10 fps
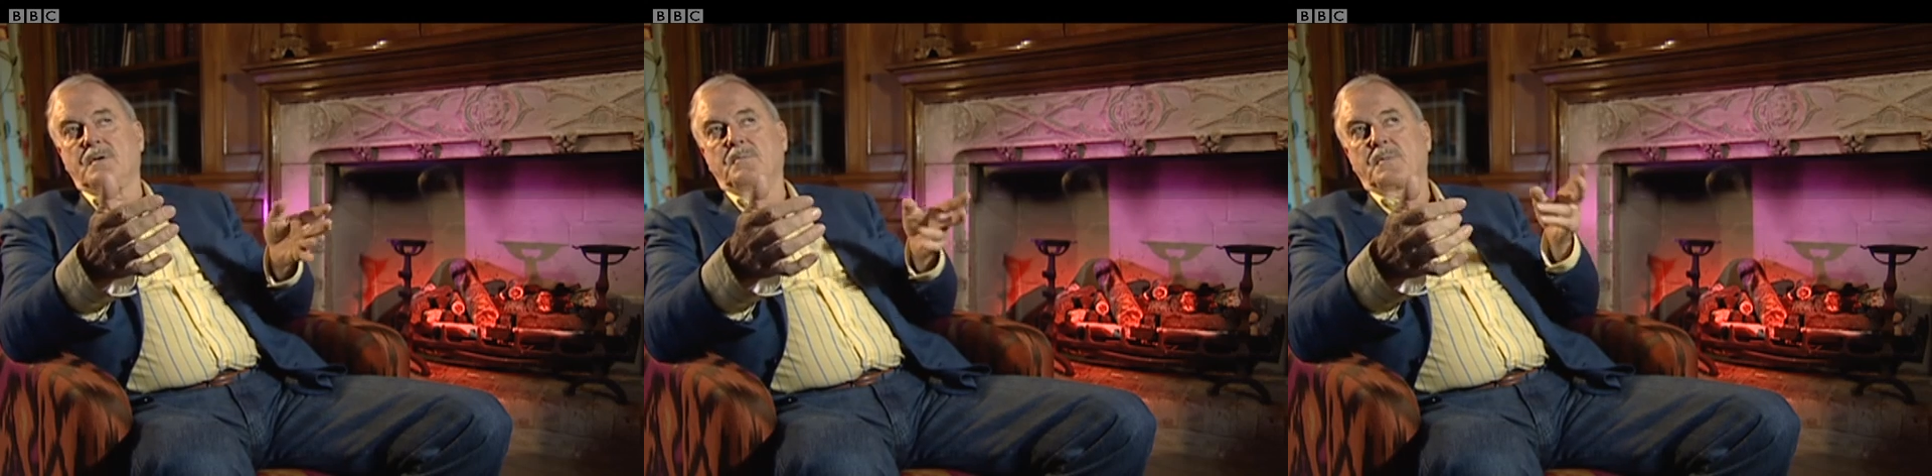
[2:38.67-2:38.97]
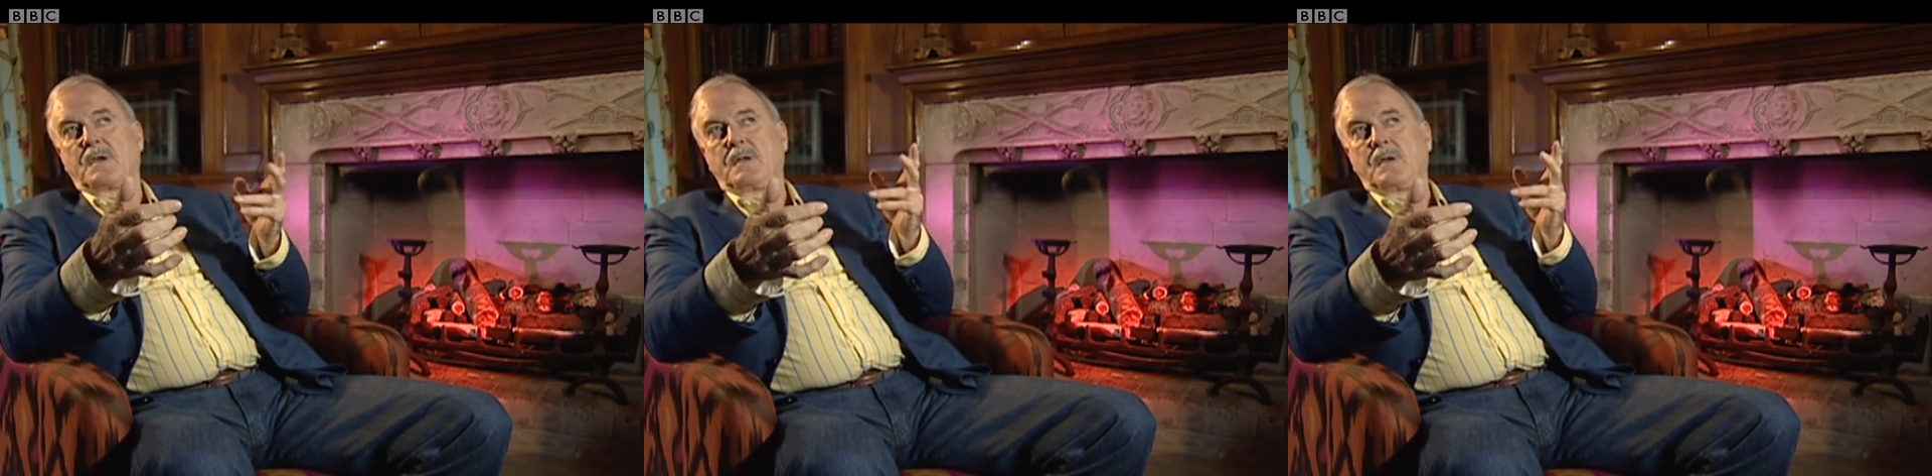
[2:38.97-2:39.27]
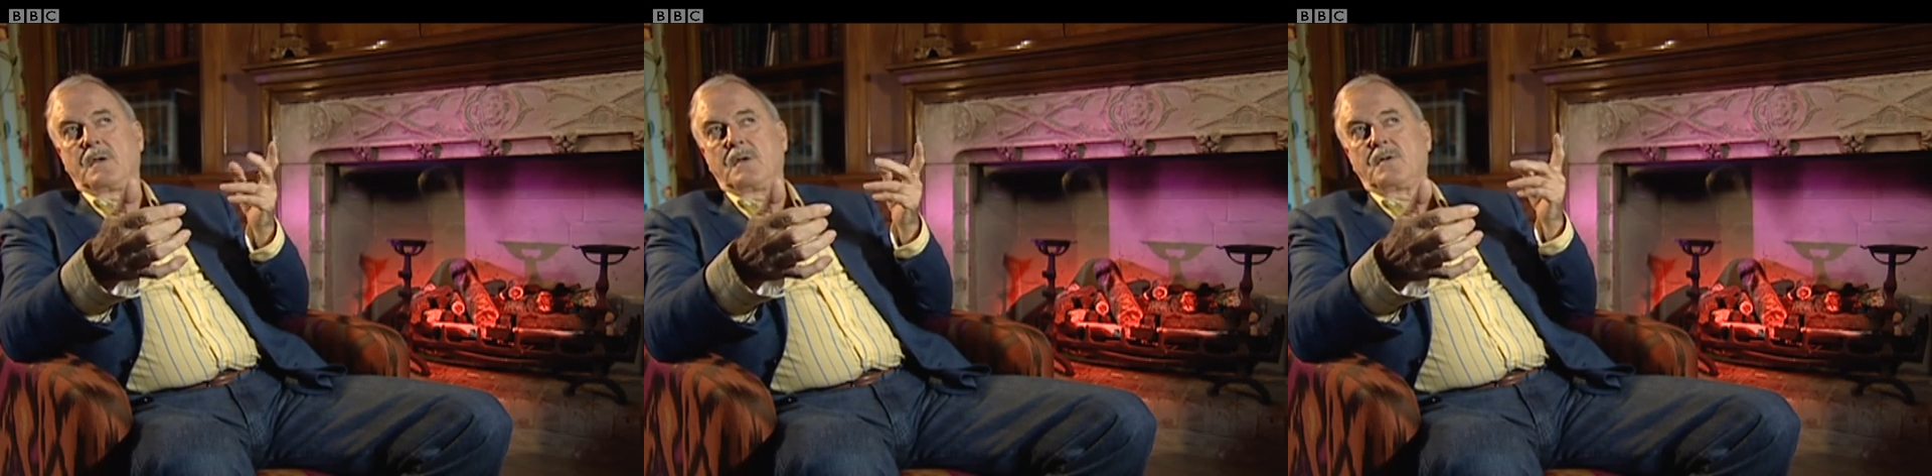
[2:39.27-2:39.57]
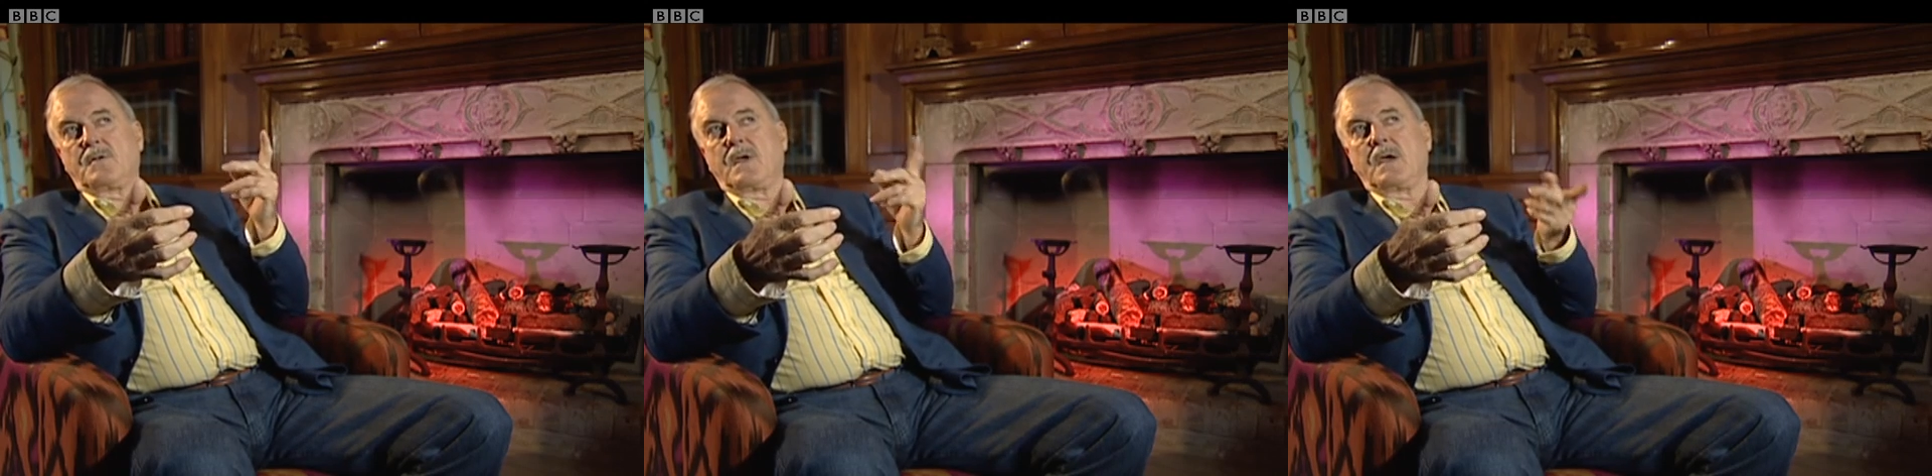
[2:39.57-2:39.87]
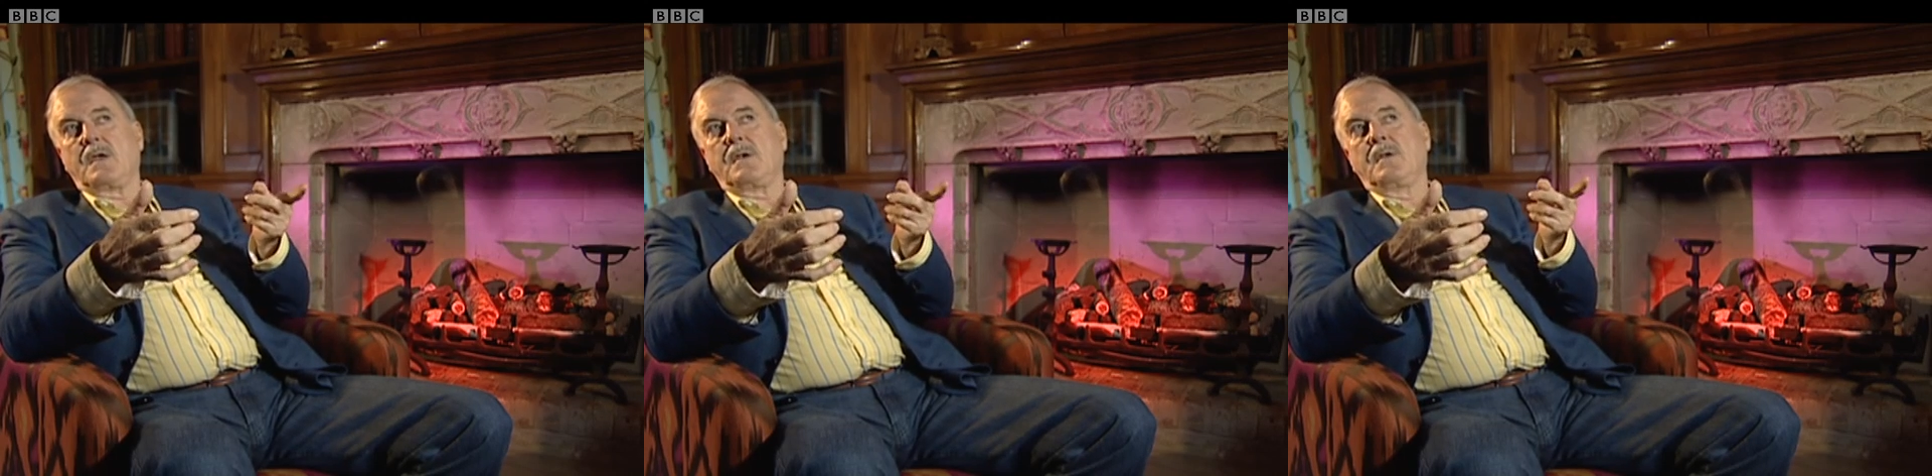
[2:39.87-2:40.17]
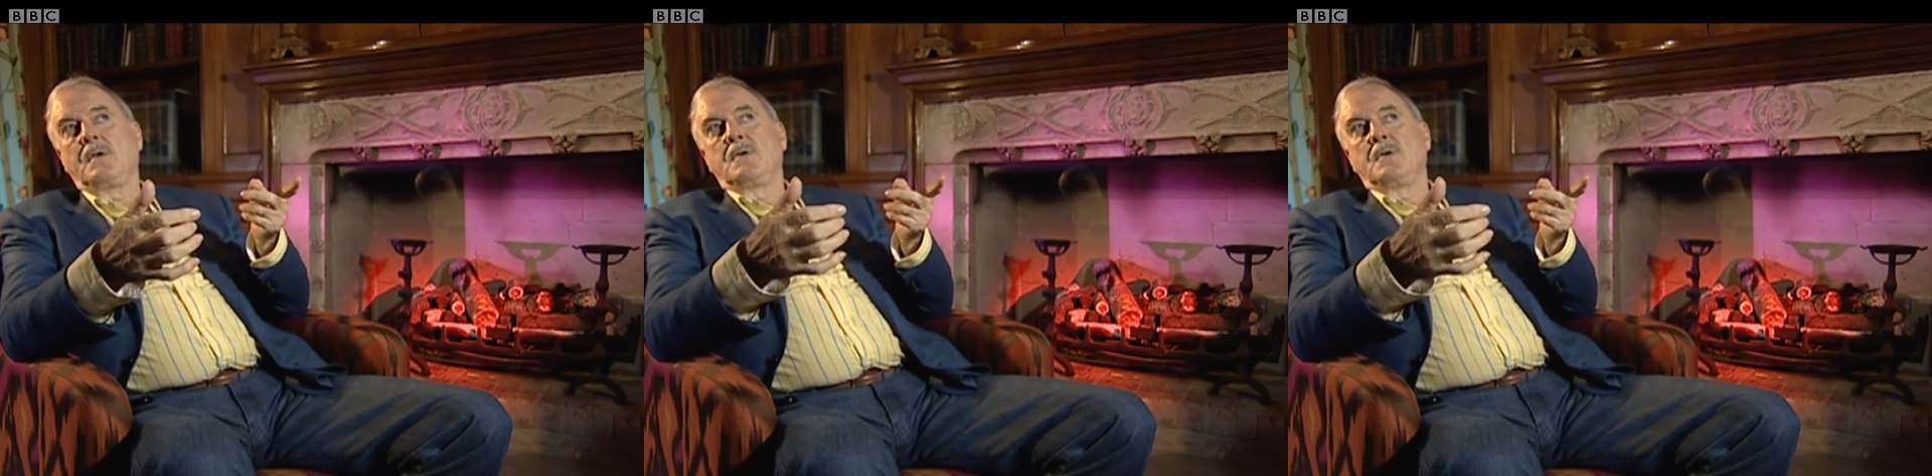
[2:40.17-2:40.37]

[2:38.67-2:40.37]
beginning at 10,